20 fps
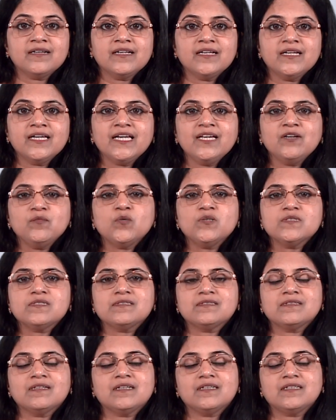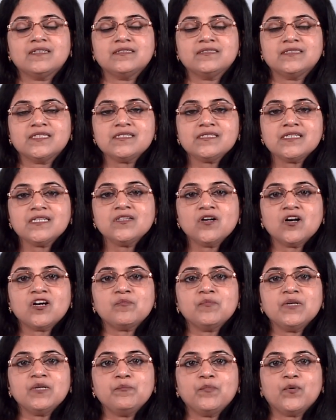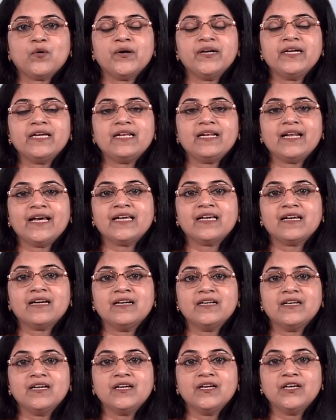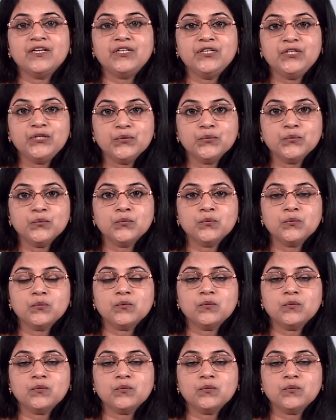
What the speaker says: He was just a normal boy like you.